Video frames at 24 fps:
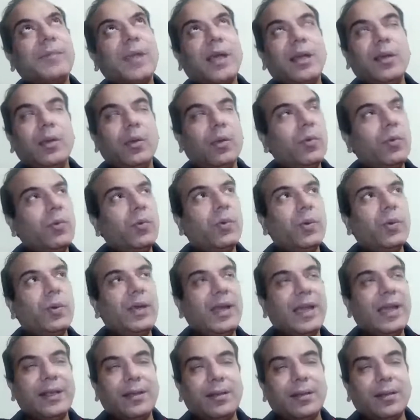a logo
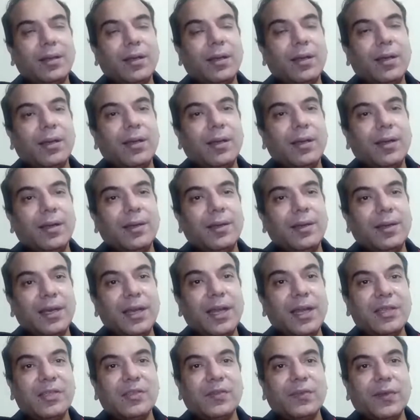like
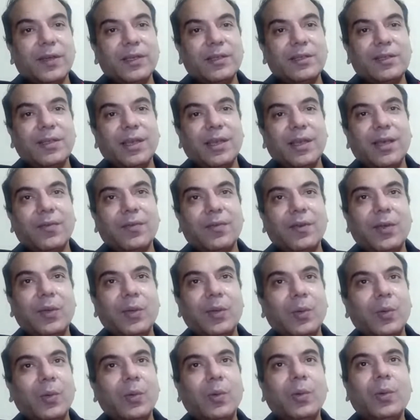Reliance Fresh. They have a
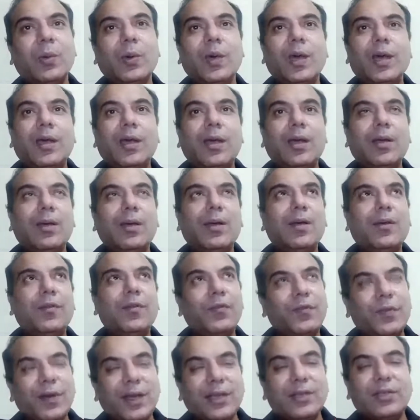logo,
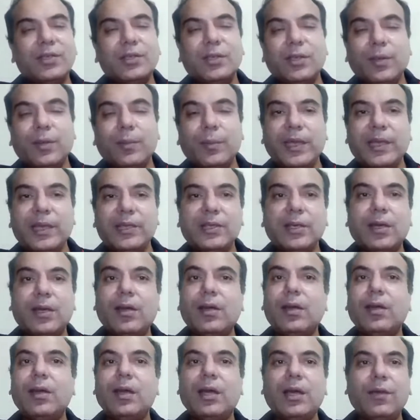fresh
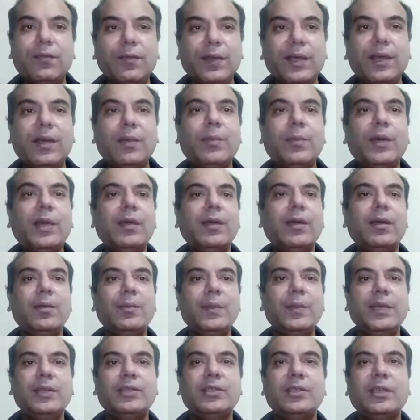hamesha, available
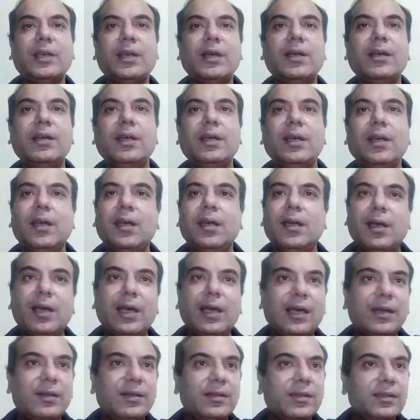hamesha,
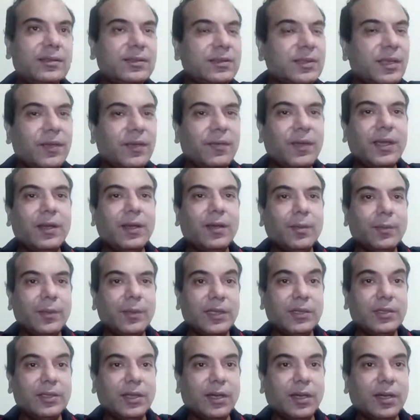and saving
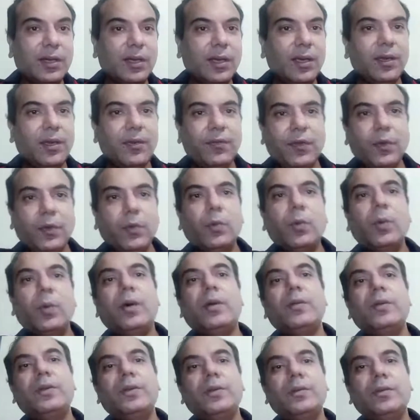hamesha. If you go
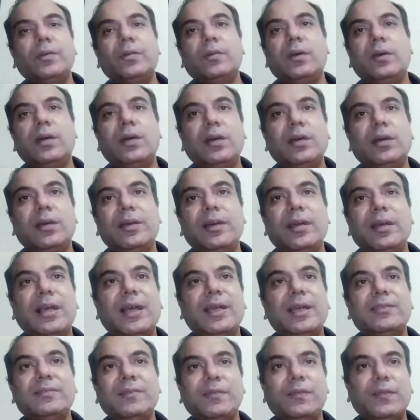out to
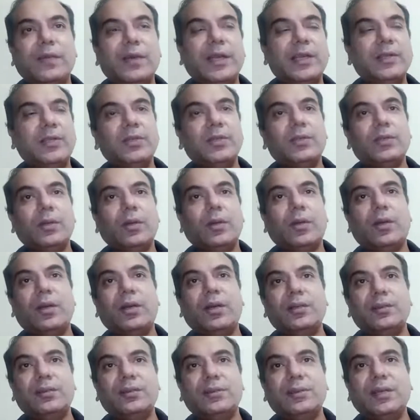Reliance Fresh
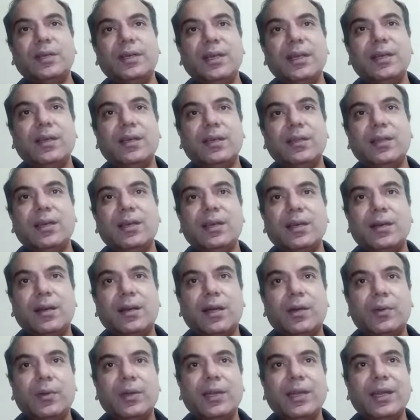or certain other
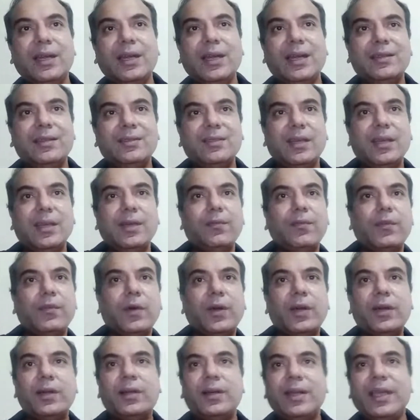outlet, like say
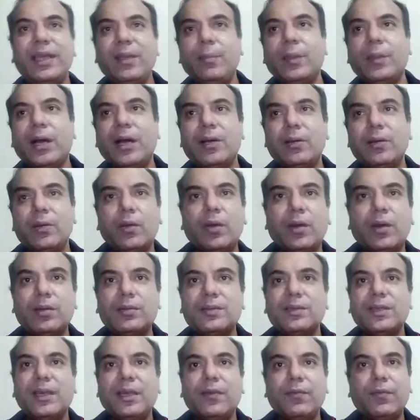for DMart or
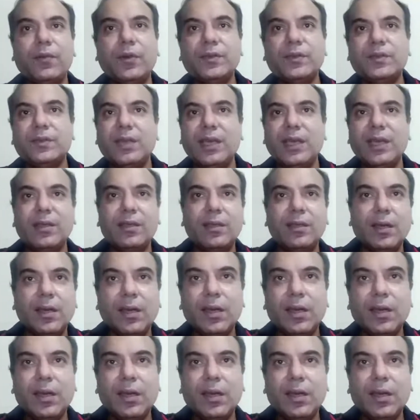say for say